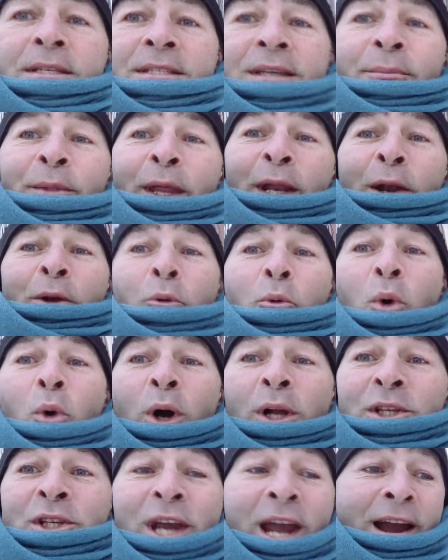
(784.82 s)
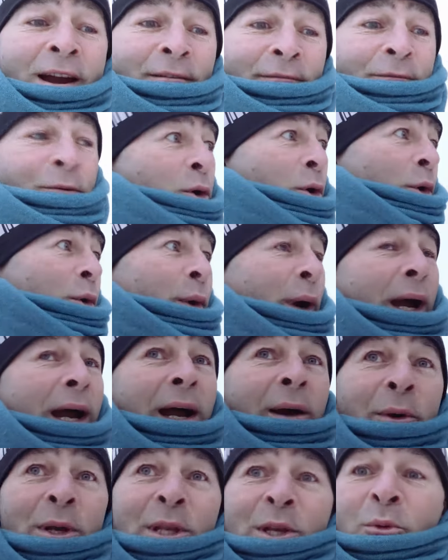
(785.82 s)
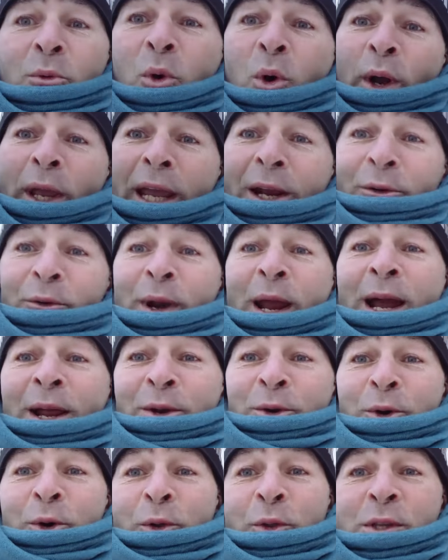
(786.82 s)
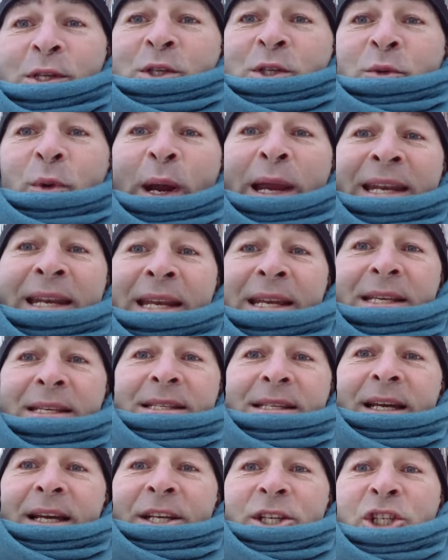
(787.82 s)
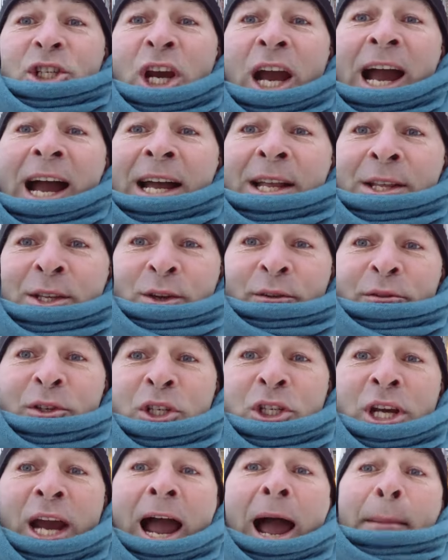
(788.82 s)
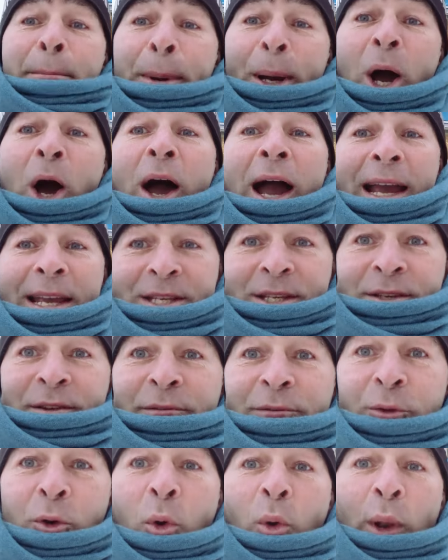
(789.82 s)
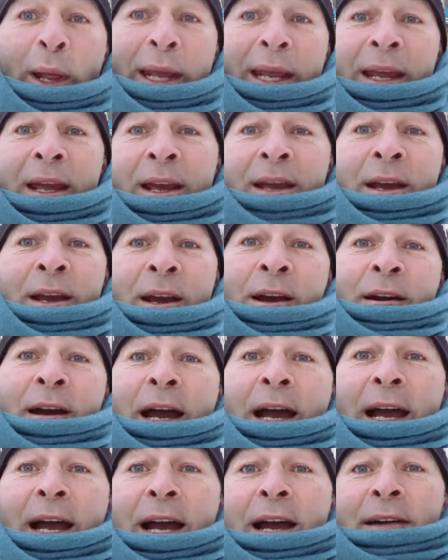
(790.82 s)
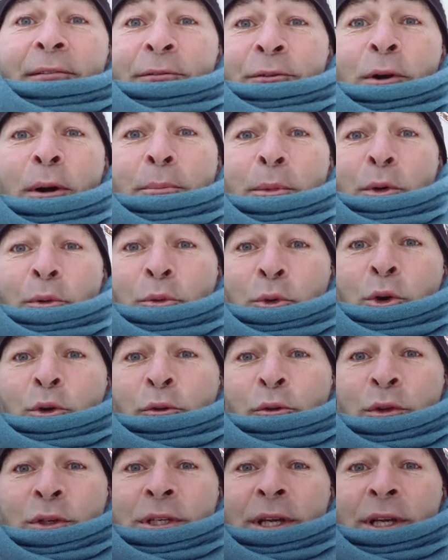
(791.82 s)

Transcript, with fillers: Something to watch out for uh, when you're walking around northern Sweden is uh, shards of sharp ice falling uh, from the roof.